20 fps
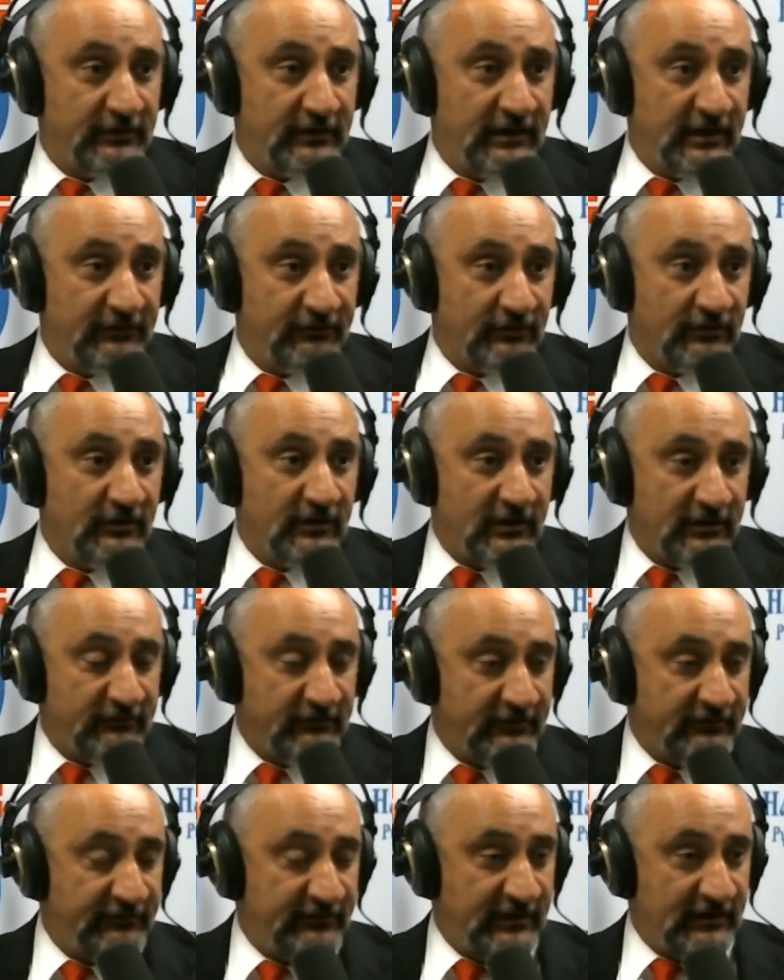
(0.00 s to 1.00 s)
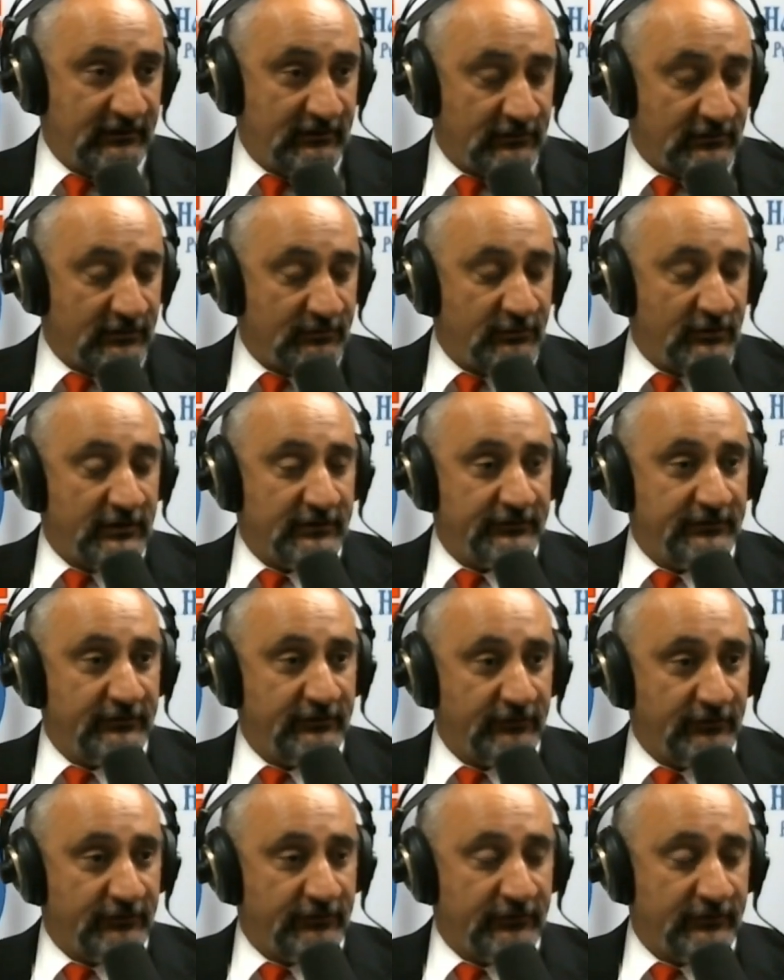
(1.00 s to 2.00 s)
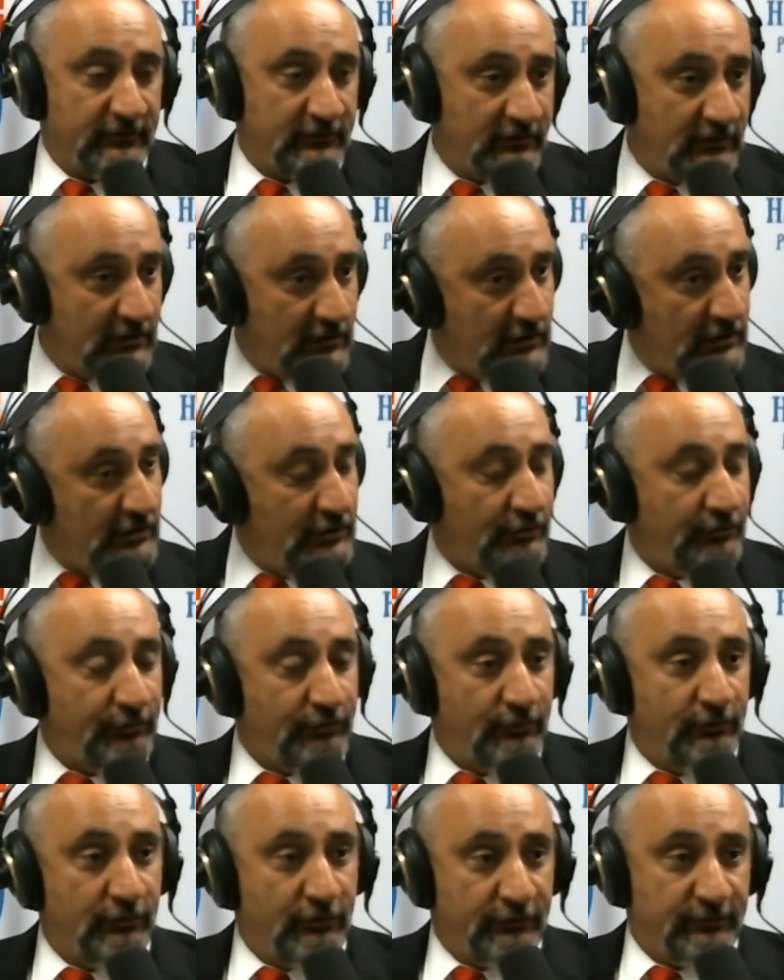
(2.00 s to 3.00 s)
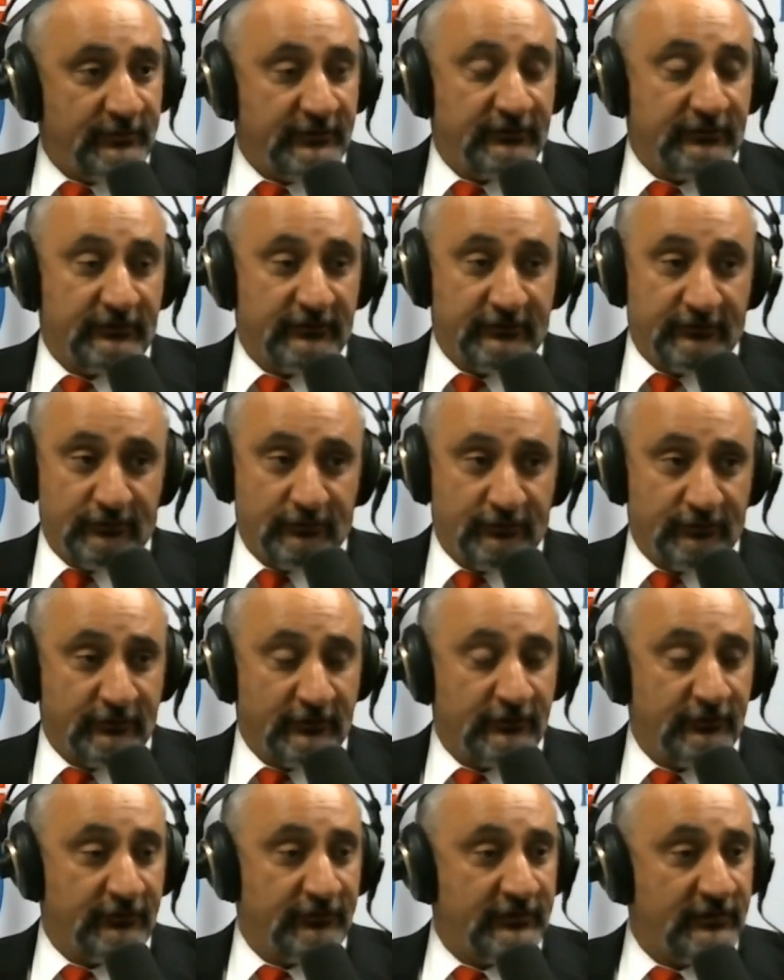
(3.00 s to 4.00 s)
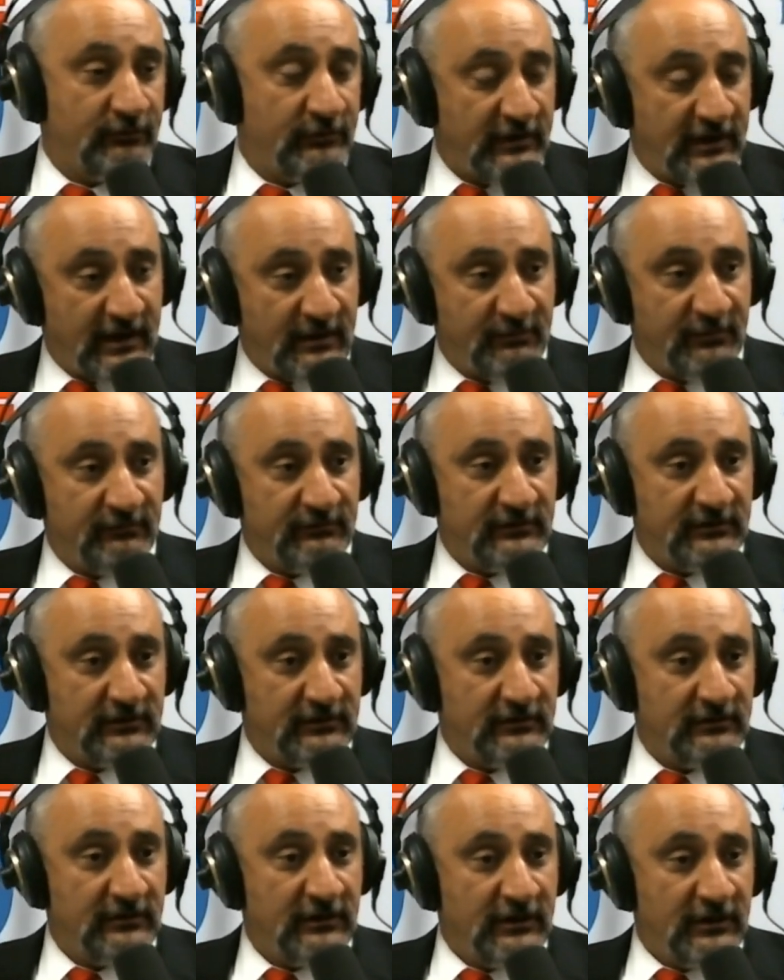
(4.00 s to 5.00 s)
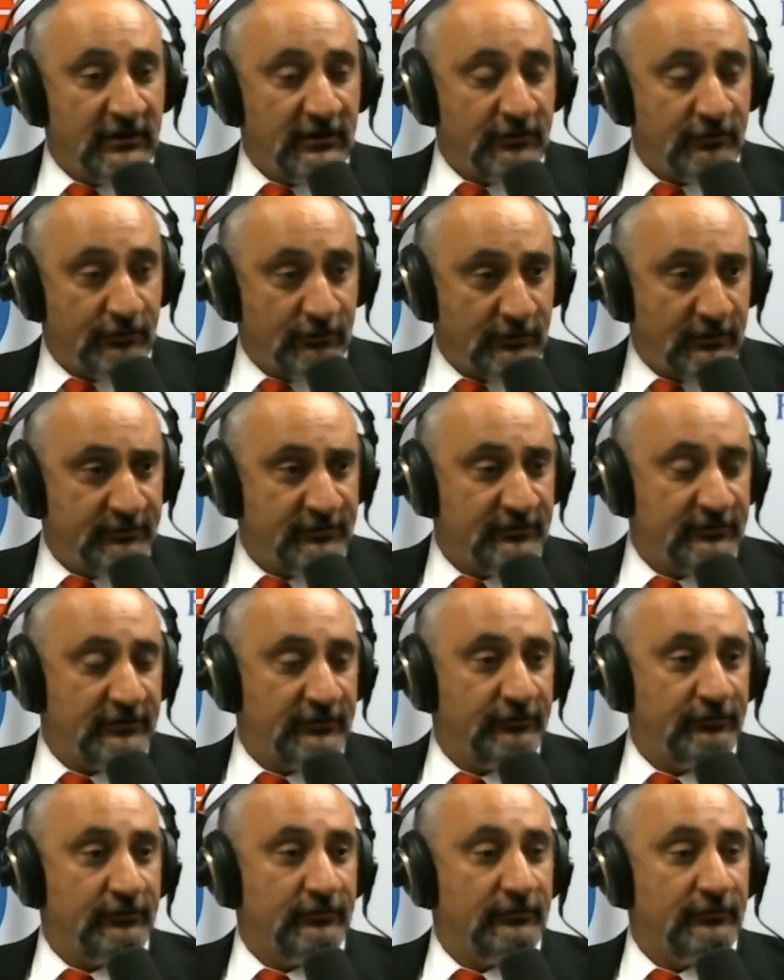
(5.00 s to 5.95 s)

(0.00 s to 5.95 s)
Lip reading: has a lot of effect on our politicians here. Through those businesses, you saw yourself what happened with the corruption issue.